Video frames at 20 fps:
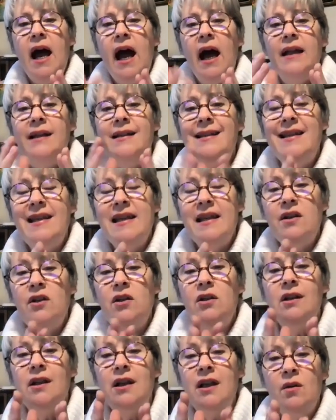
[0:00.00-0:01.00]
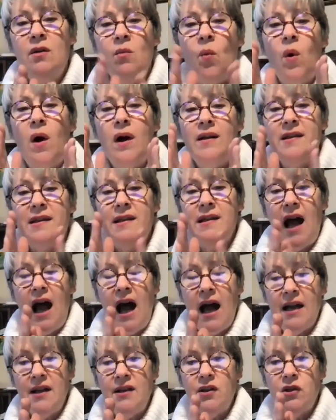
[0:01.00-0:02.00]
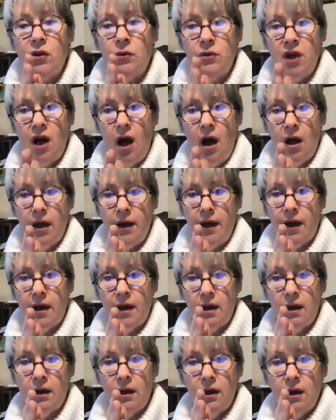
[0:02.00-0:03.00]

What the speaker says: until it was isotonic.